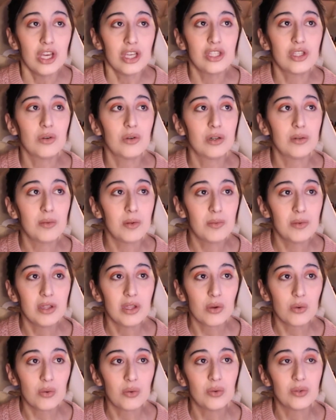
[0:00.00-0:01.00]
so it'll be
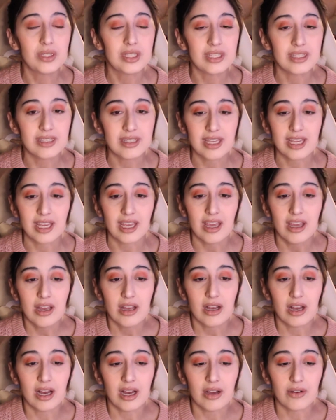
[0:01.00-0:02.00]
really cool to see
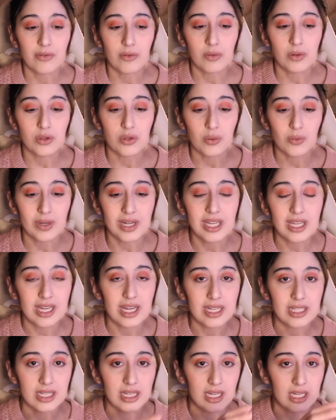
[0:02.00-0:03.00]
uh, from the
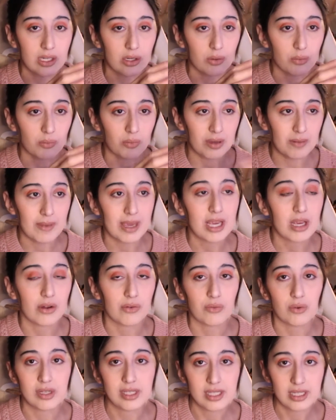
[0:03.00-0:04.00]
2019 remake
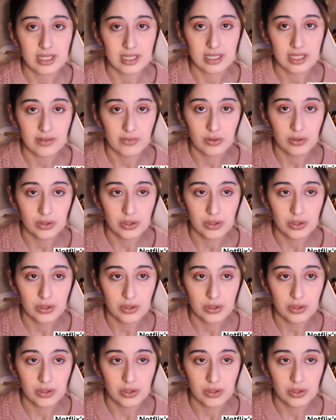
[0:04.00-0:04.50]
of Resident Evil